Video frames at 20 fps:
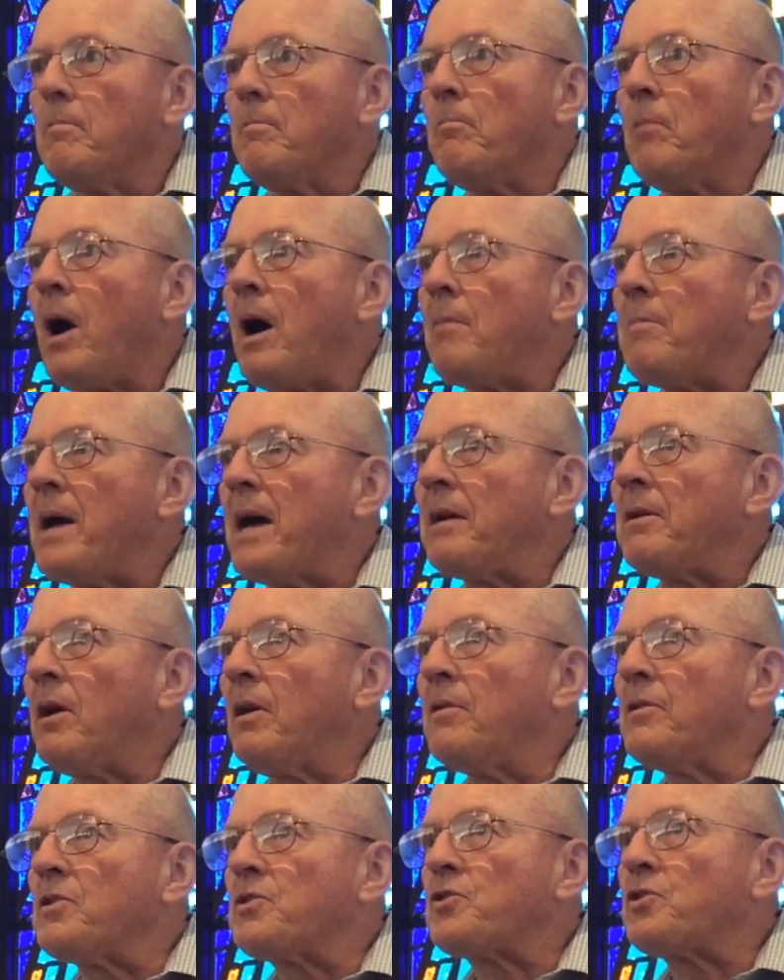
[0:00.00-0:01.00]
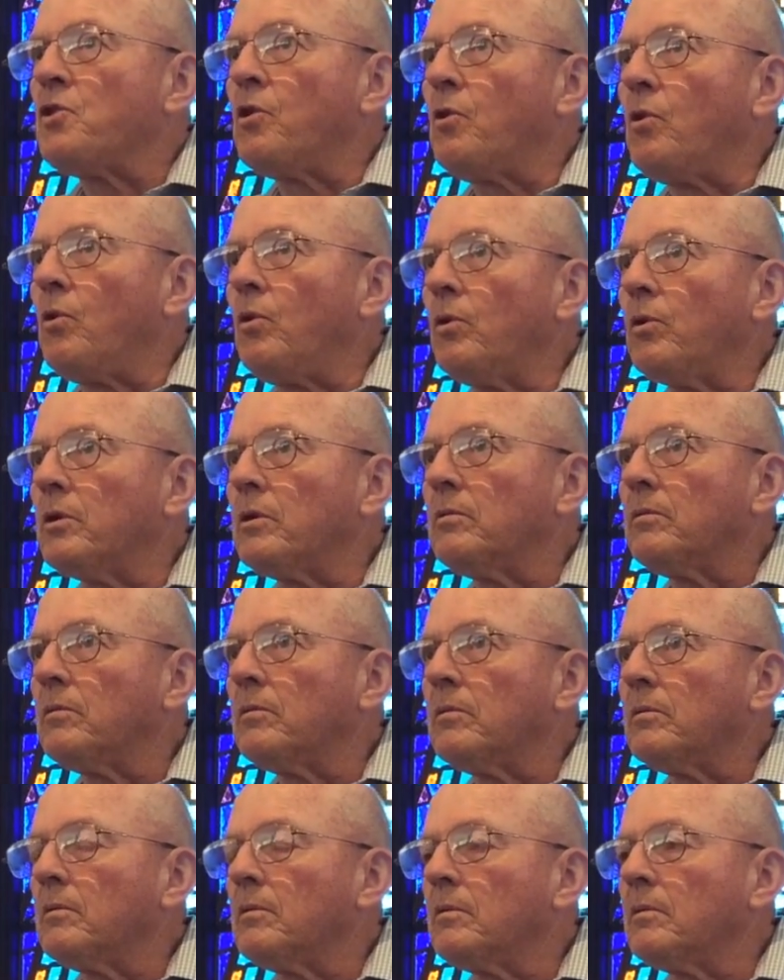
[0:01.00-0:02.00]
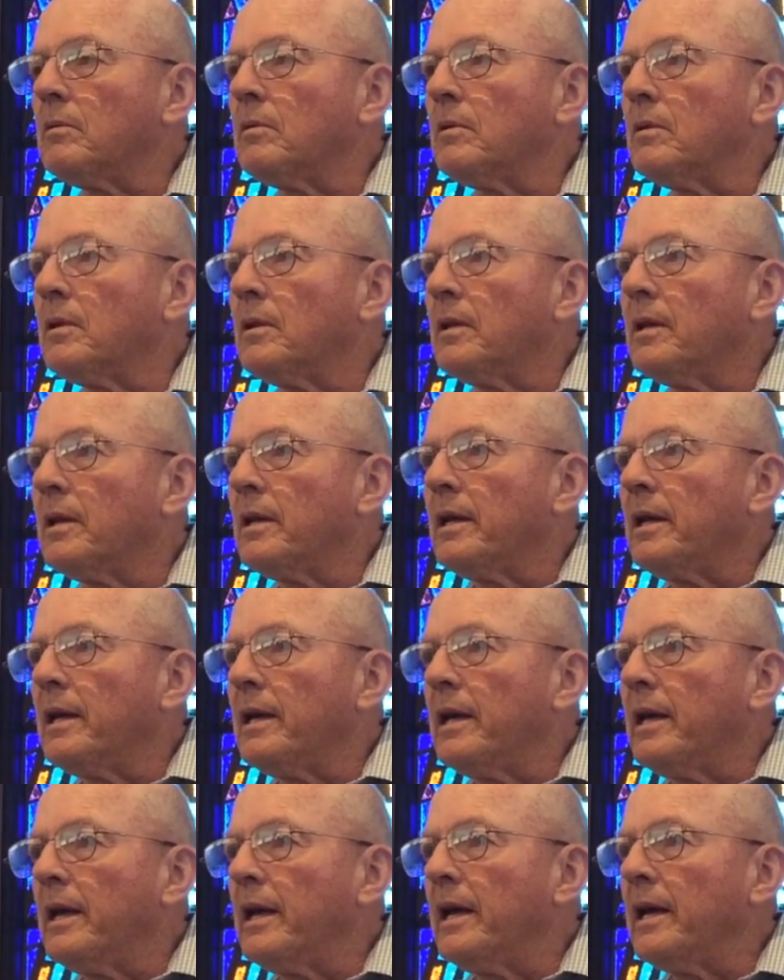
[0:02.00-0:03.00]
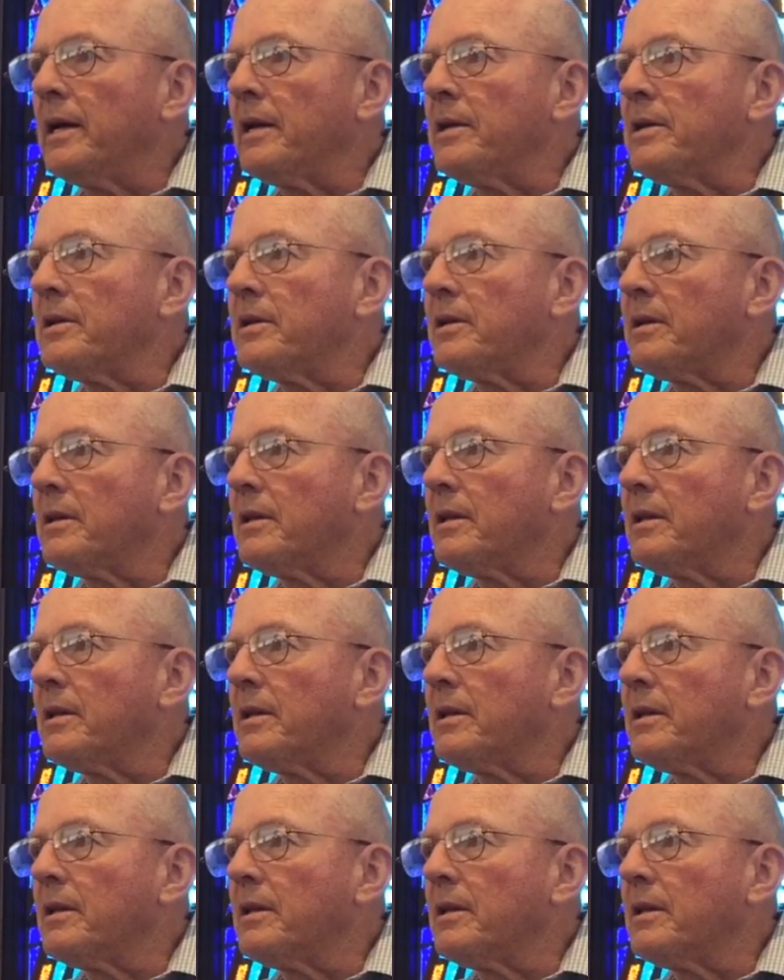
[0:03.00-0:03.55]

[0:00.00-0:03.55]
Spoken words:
Mom had all this gold, and